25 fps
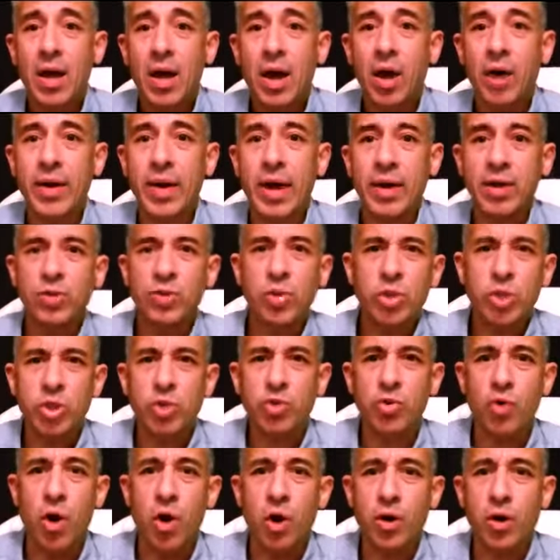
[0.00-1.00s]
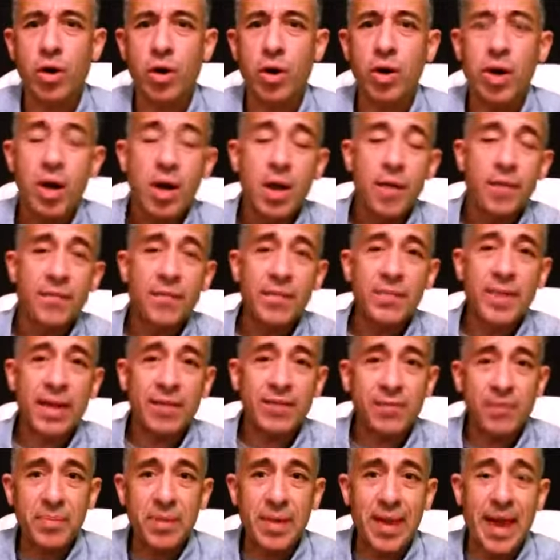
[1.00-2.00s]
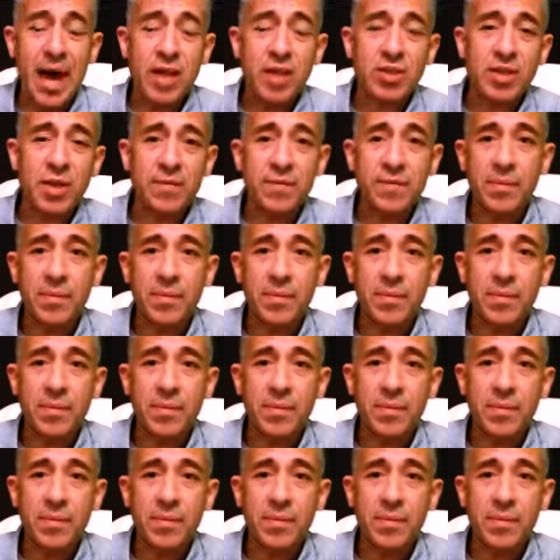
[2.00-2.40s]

Okay, do it stronger from that from the outside,